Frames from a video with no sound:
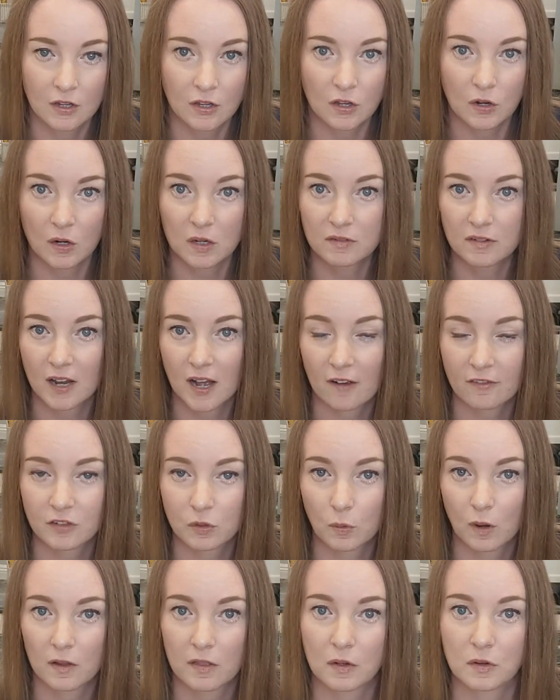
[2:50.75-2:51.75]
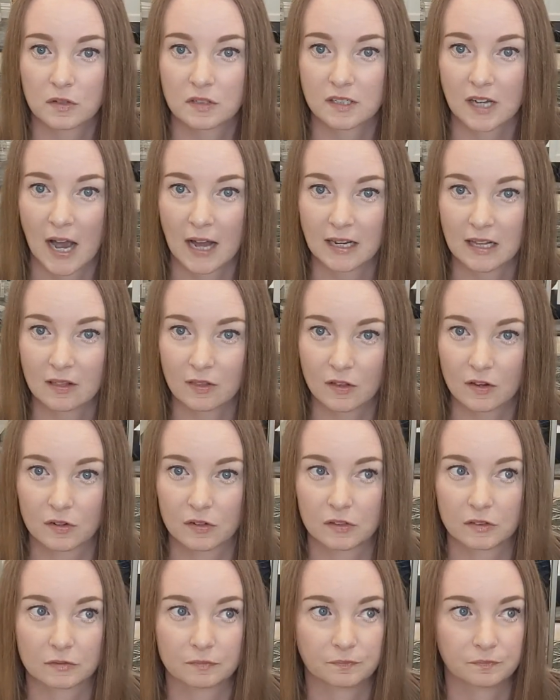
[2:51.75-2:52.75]
You don't even have to wear those tiny
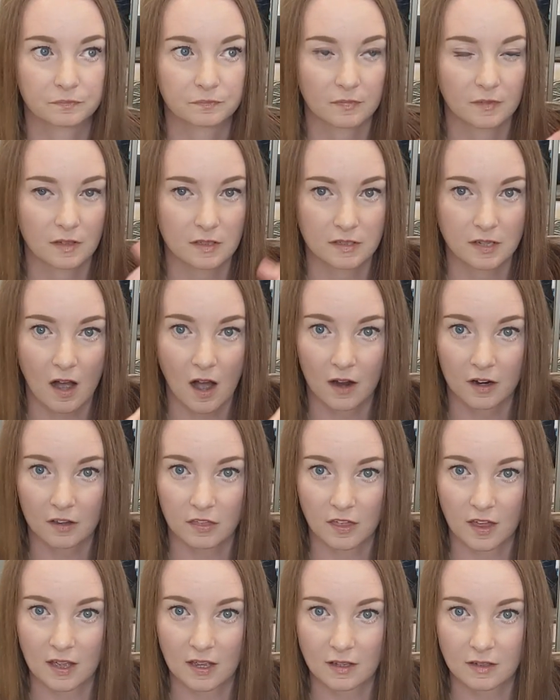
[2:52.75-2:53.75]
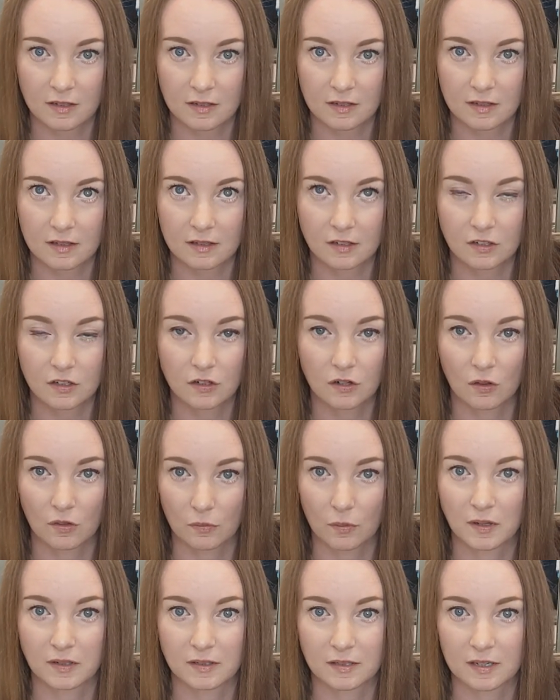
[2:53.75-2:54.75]
little sock things, the
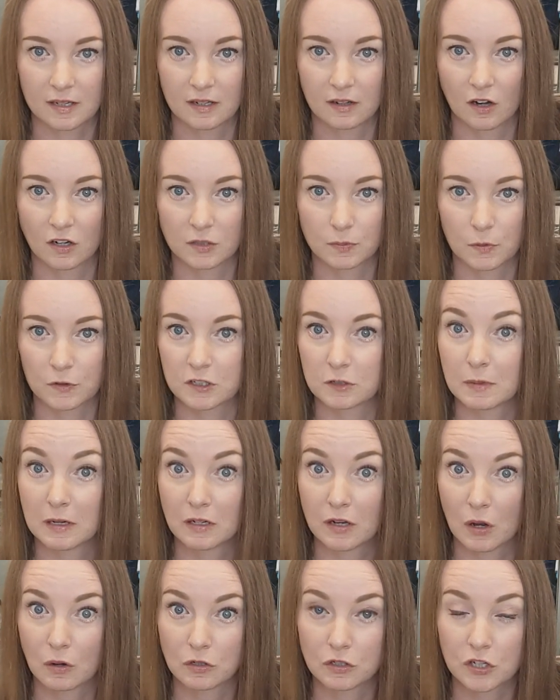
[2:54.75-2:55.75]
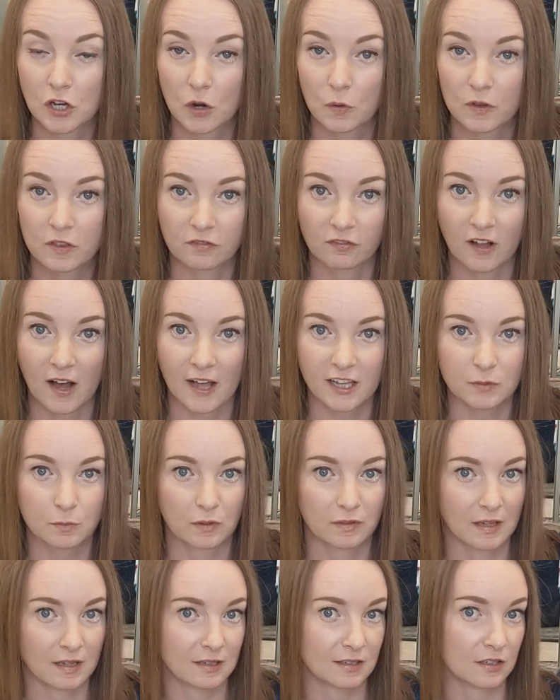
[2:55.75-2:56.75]
ones that are supposed to be no-show with flats,
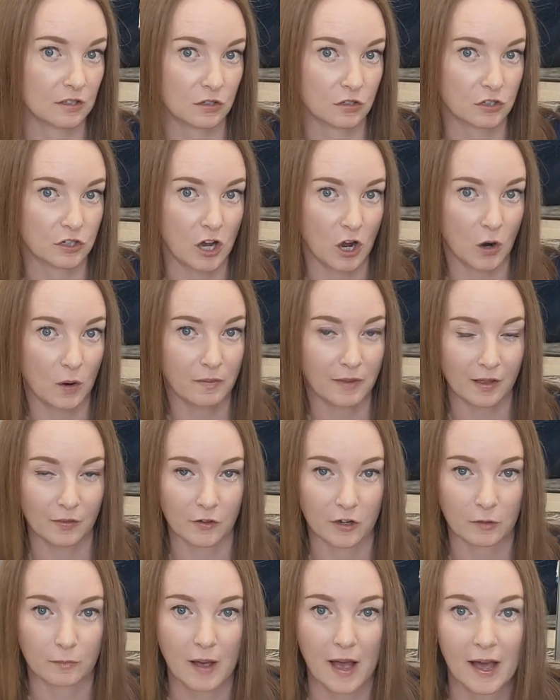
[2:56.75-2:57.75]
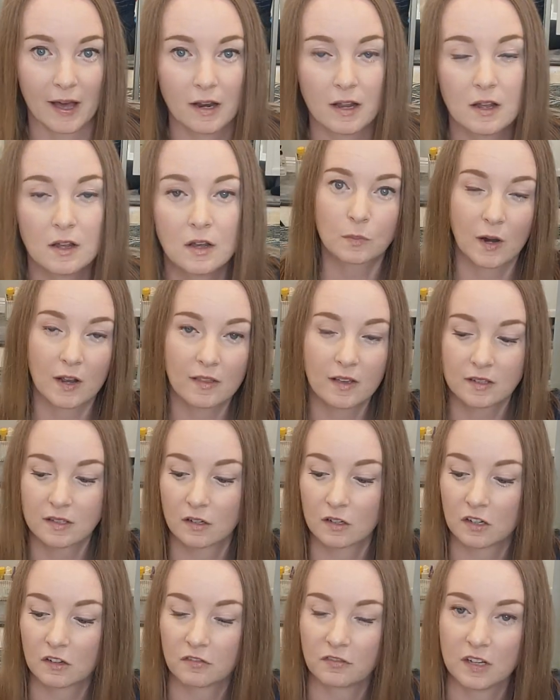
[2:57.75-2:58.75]
but they still show and they look bad. Spray this
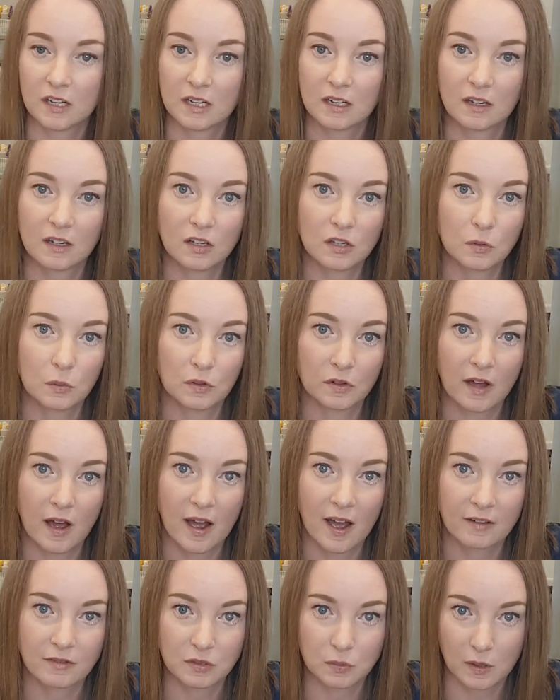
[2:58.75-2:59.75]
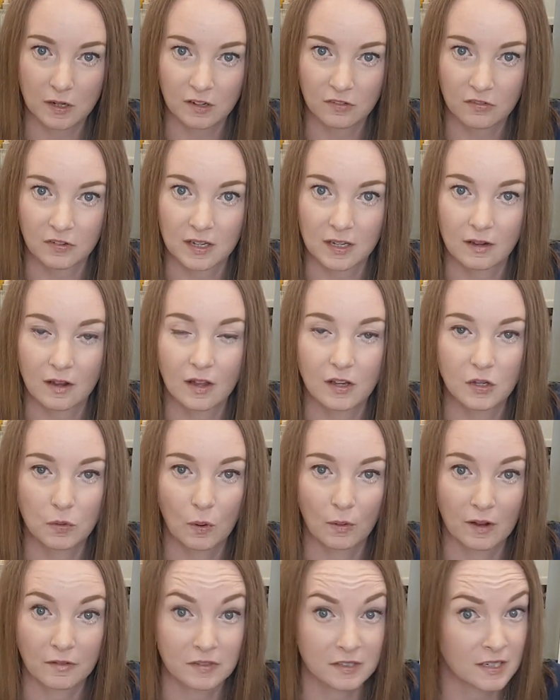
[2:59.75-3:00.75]
on your feet. You will not have sweaty feet. You
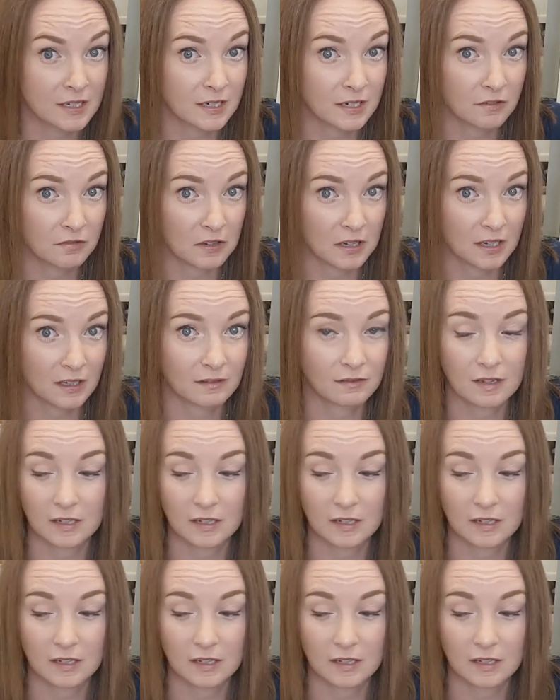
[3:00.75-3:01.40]
won't have stinky feet.